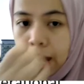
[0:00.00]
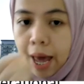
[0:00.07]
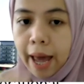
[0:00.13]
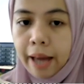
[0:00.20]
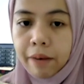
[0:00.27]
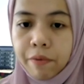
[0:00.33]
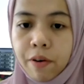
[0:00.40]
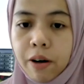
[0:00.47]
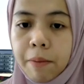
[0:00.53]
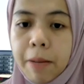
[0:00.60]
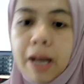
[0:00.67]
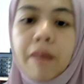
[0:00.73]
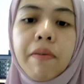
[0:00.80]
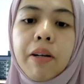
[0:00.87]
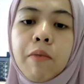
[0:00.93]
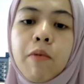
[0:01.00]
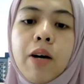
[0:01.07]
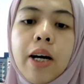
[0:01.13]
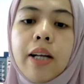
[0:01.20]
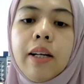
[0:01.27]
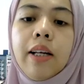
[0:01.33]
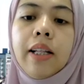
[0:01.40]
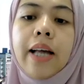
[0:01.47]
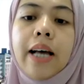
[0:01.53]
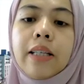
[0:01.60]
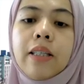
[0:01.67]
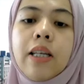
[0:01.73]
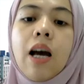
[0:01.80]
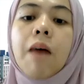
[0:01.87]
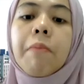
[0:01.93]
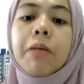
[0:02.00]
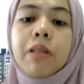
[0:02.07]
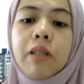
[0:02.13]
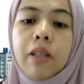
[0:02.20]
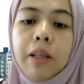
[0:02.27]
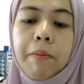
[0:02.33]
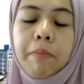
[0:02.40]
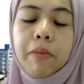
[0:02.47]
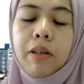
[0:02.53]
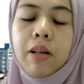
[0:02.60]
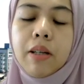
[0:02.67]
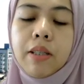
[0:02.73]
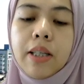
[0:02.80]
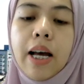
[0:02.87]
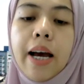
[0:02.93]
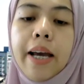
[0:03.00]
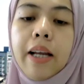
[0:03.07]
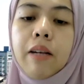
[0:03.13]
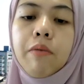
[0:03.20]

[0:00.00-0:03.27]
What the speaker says: And for the benefit one, it has the opposite sign,